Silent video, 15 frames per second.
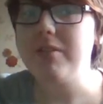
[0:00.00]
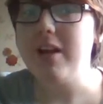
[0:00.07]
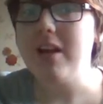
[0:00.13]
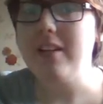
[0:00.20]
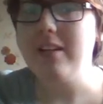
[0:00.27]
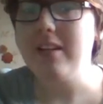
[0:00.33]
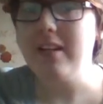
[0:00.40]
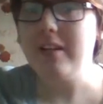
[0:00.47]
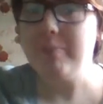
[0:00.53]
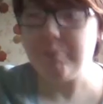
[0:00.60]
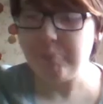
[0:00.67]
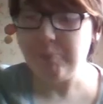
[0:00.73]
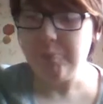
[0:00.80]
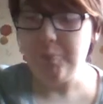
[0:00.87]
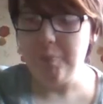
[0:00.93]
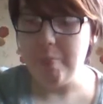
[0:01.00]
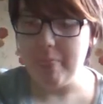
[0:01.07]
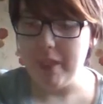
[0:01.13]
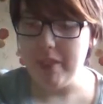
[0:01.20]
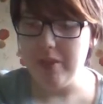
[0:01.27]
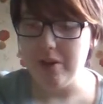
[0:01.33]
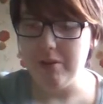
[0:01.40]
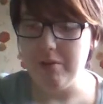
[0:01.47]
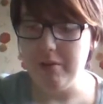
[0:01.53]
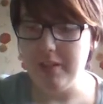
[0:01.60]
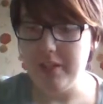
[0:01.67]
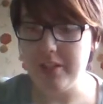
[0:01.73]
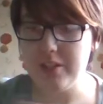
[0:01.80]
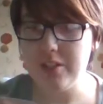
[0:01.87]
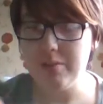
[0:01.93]
reality. Their
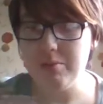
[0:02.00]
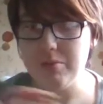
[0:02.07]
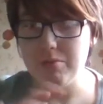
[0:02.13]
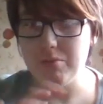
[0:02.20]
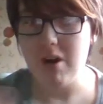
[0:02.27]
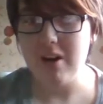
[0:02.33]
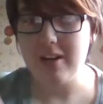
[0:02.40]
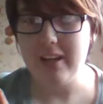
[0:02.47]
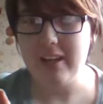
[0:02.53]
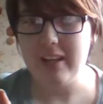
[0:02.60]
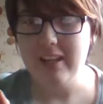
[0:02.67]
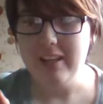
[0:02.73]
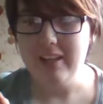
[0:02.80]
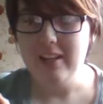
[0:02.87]
relationship was rocky,